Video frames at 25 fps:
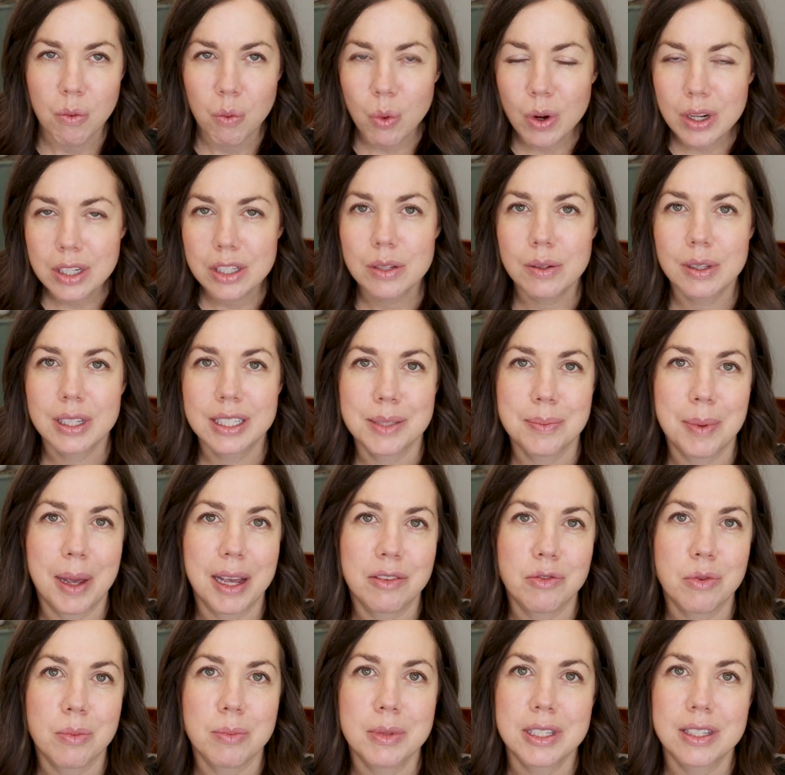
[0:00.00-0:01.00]
what to
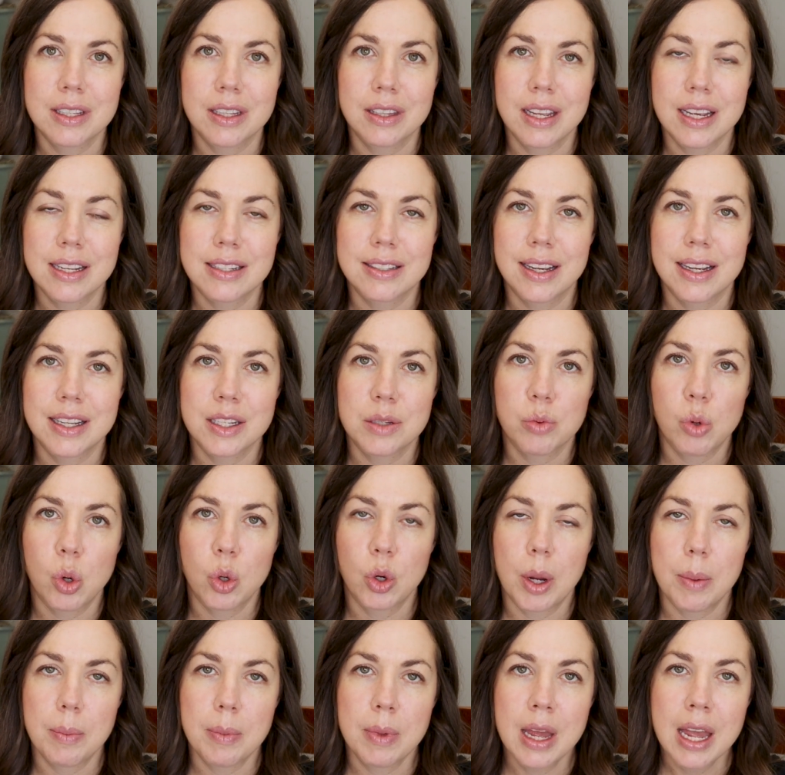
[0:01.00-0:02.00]
expect from the Sonlight Science
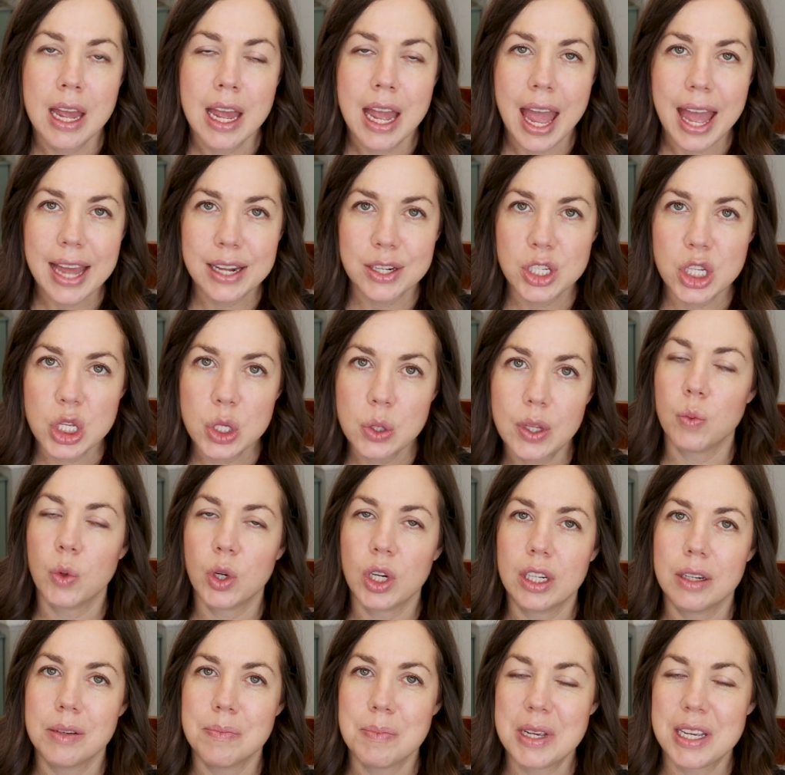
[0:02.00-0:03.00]
Program, and two, we're
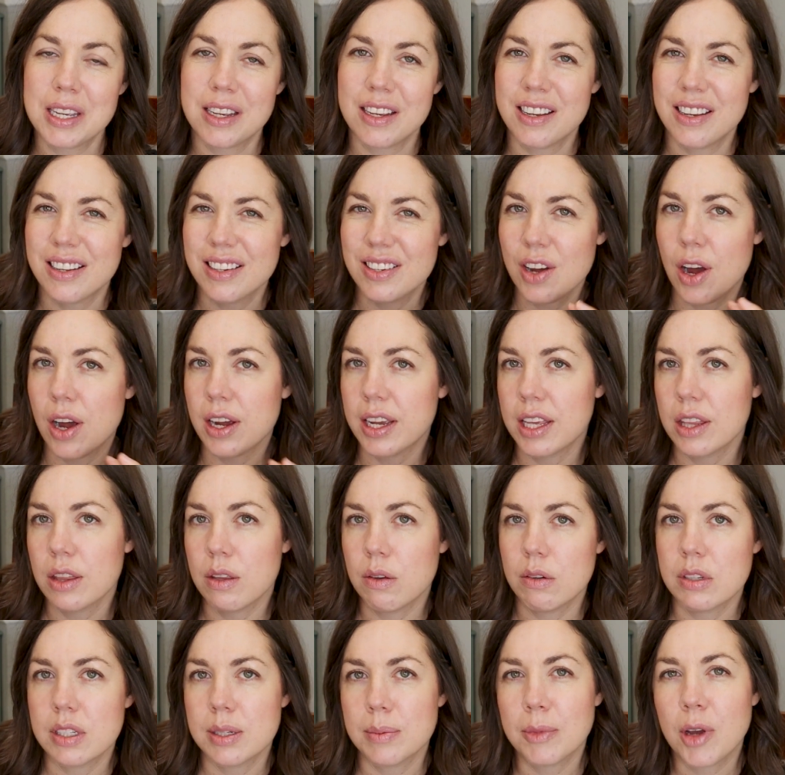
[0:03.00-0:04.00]
going to be talking
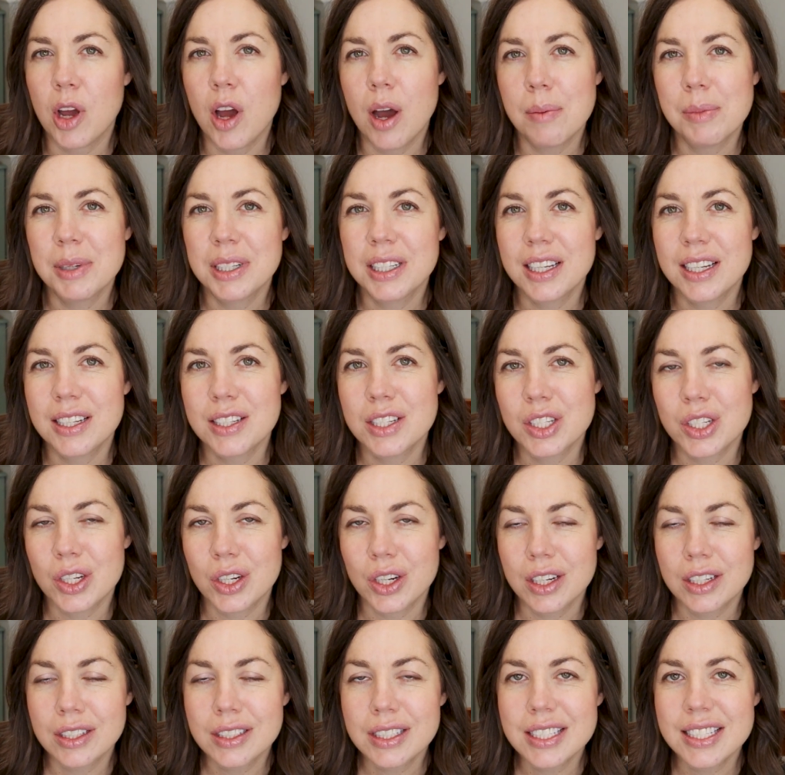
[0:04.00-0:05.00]
through some common
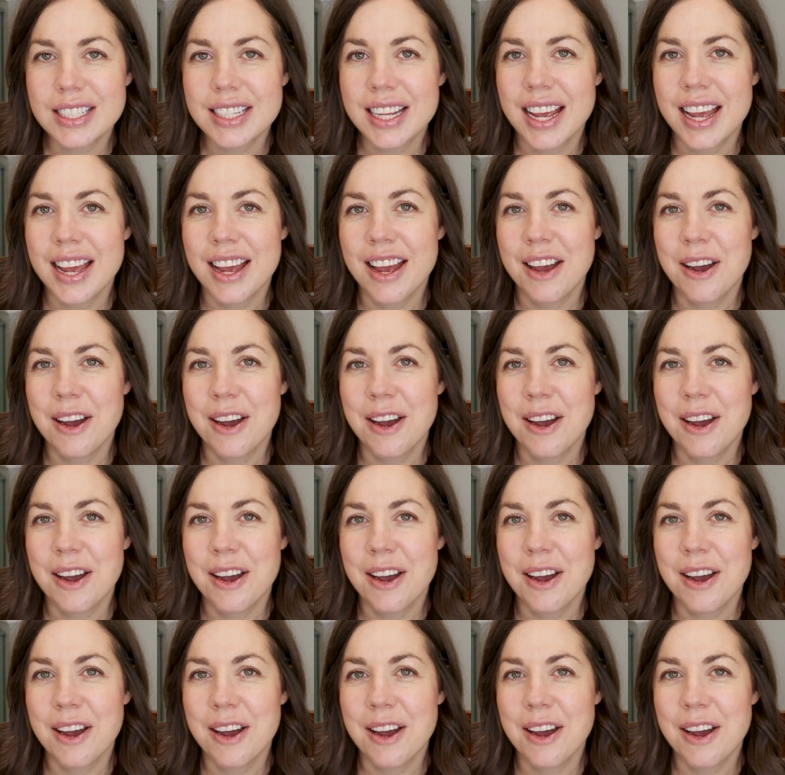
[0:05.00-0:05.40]
concerns,